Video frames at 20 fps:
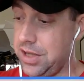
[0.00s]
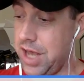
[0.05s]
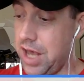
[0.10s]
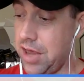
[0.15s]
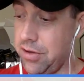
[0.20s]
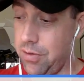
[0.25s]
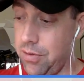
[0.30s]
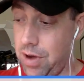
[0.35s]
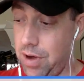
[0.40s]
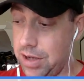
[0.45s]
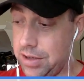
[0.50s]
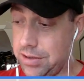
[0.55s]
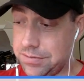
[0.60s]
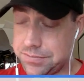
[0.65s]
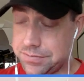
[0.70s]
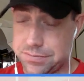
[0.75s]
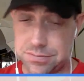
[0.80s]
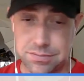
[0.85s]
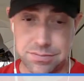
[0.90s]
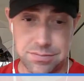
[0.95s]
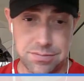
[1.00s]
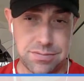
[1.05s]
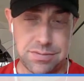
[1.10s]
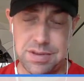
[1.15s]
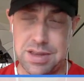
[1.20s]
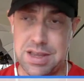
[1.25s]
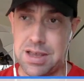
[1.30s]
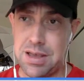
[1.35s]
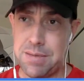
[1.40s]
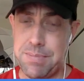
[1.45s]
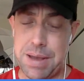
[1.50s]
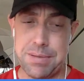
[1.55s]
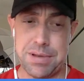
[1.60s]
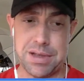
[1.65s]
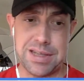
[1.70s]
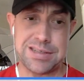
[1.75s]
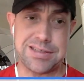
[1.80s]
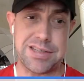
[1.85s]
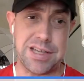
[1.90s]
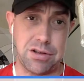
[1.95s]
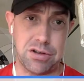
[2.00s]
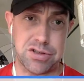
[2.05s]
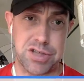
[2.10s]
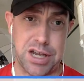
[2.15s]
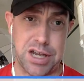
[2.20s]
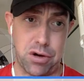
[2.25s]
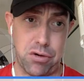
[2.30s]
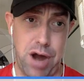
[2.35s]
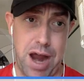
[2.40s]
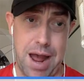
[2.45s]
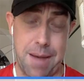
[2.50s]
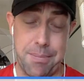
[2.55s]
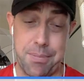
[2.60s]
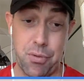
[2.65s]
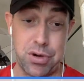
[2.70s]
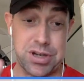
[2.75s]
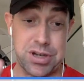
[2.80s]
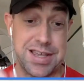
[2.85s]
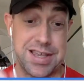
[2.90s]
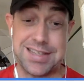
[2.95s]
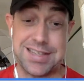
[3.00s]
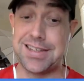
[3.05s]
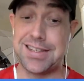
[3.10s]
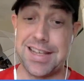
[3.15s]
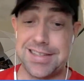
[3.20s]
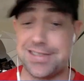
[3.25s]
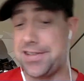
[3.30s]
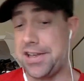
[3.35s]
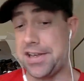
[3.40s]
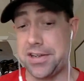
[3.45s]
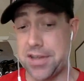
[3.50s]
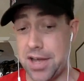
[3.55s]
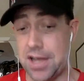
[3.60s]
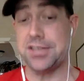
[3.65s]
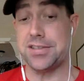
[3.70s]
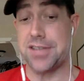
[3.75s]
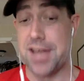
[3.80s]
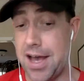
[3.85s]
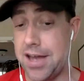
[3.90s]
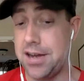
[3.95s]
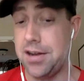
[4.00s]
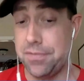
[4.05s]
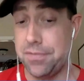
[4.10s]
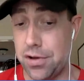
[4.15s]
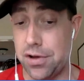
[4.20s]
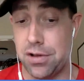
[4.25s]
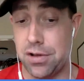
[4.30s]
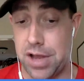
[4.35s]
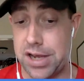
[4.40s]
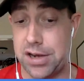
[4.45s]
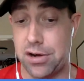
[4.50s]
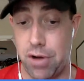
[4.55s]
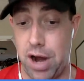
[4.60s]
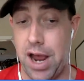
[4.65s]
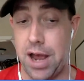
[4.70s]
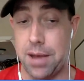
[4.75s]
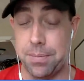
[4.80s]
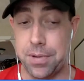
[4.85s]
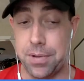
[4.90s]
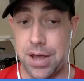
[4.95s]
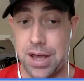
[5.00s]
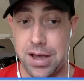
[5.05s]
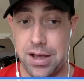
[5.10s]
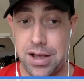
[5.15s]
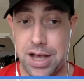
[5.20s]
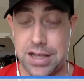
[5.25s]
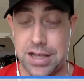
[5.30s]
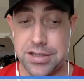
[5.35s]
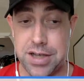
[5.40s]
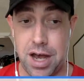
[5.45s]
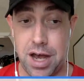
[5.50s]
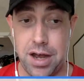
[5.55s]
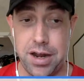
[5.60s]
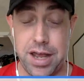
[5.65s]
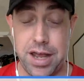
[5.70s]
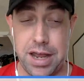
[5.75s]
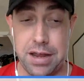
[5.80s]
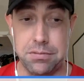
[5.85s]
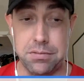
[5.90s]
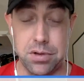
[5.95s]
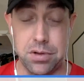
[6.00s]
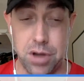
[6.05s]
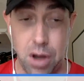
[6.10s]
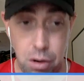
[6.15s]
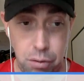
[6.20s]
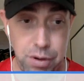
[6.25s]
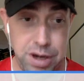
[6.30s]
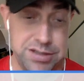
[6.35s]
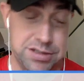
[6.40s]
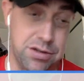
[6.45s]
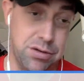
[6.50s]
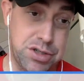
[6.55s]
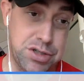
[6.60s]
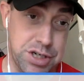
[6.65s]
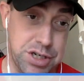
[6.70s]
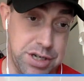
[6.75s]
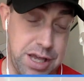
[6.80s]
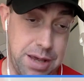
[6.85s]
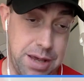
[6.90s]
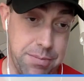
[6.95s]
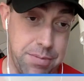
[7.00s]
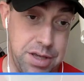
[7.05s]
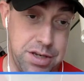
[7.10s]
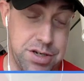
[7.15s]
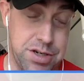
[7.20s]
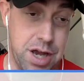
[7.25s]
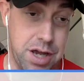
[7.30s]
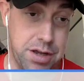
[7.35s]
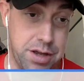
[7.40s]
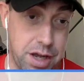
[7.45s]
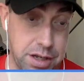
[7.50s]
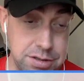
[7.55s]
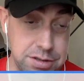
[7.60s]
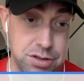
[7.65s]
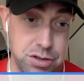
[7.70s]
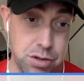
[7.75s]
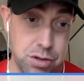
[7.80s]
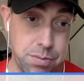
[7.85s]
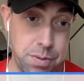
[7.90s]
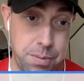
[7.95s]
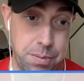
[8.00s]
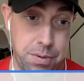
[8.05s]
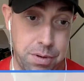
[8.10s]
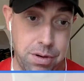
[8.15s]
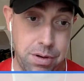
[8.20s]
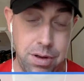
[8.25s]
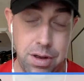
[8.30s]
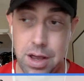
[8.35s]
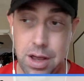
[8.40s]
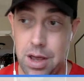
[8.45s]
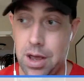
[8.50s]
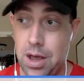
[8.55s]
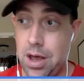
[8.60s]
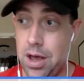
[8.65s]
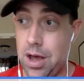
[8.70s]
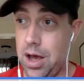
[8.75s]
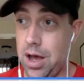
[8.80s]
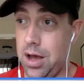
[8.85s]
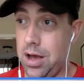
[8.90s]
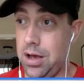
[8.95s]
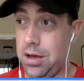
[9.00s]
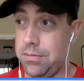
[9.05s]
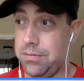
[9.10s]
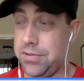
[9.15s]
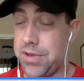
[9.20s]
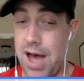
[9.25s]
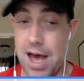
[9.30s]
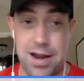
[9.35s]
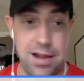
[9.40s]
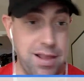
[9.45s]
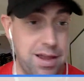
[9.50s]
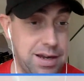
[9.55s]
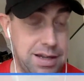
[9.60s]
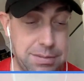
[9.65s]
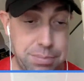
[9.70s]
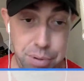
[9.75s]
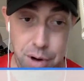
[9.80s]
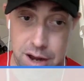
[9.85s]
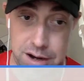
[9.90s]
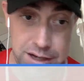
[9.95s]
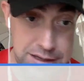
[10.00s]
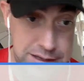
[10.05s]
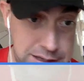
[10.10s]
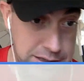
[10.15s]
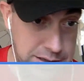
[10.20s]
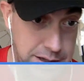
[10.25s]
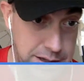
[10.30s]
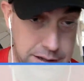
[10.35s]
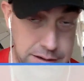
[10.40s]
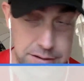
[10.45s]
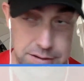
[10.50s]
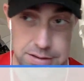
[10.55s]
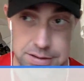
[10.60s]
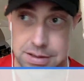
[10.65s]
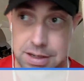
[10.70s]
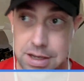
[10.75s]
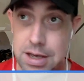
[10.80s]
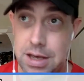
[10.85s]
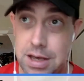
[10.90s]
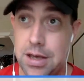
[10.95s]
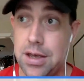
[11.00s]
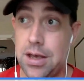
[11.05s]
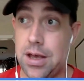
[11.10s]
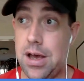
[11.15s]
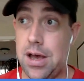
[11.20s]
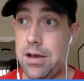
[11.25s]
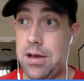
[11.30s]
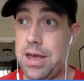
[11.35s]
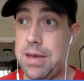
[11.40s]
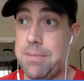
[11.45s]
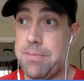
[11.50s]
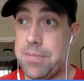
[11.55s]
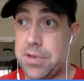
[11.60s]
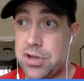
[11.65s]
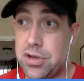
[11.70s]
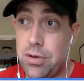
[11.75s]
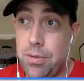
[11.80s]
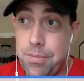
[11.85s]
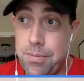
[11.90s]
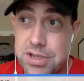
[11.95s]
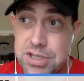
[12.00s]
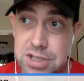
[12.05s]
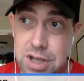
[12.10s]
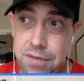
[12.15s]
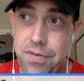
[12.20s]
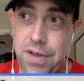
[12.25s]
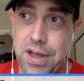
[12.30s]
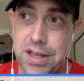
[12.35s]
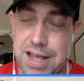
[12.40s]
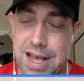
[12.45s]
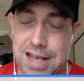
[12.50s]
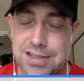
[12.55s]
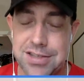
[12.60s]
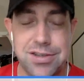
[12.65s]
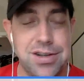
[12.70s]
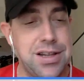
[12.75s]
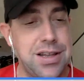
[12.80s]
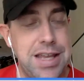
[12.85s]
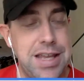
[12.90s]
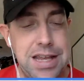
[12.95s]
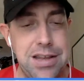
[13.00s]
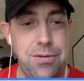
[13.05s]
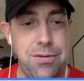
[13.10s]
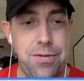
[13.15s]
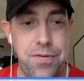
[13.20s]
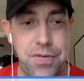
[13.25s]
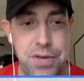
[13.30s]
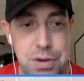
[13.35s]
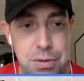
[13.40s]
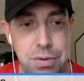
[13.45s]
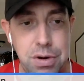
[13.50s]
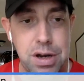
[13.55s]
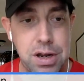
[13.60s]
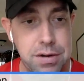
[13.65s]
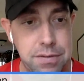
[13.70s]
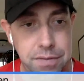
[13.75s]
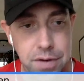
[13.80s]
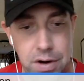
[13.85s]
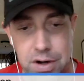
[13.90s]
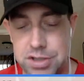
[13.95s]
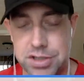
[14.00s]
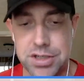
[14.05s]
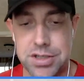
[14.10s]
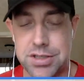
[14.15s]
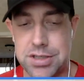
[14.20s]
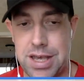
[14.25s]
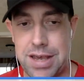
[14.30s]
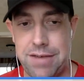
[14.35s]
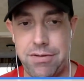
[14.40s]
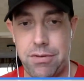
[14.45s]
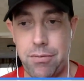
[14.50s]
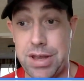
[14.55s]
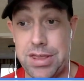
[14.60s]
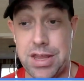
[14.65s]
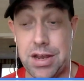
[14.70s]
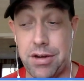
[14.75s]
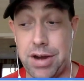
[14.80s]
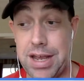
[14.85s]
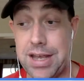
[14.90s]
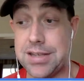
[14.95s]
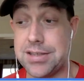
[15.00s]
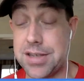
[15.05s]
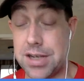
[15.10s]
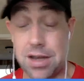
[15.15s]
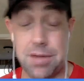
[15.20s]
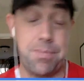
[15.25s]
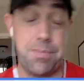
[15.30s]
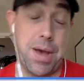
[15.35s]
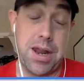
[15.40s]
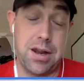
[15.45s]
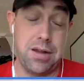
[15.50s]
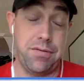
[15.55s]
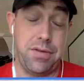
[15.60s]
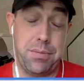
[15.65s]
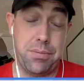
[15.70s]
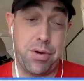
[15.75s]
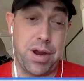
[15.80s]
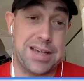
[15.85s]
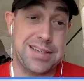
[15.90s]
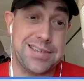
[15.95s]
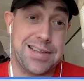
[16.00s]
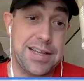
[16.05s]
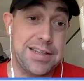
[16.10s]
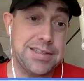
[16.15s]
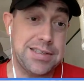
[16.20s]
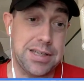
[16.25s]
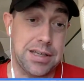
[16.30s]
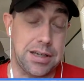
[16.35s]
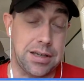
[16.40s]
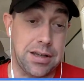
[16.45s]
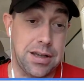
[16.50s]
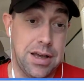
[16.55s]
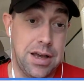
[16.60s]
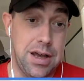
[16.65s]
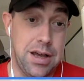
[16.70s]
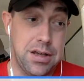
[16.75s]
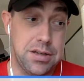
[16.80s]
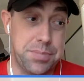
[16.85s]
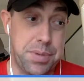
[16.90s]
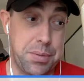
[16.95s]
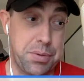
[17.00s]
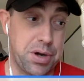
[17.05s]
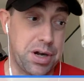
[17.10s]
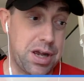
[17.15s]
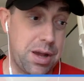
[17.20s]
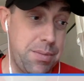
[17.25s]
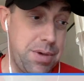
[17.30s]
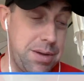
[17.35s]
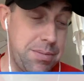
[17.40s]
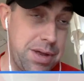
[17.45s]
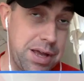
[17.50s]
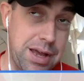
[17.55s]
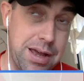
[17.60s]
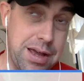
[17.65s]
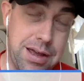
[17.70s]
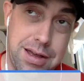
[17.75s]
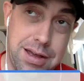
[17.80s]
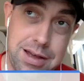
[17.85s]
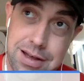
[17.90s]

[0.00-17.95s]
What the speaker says: other one, maybe the listing looks like crap, which this listing does kind of look like crap. It's got a low resolution image, unzoomable, not a lot of product details. So stuff like that's going to lead to fewer conversions, even when there is a competitively priced listing. People are going to come in and be like,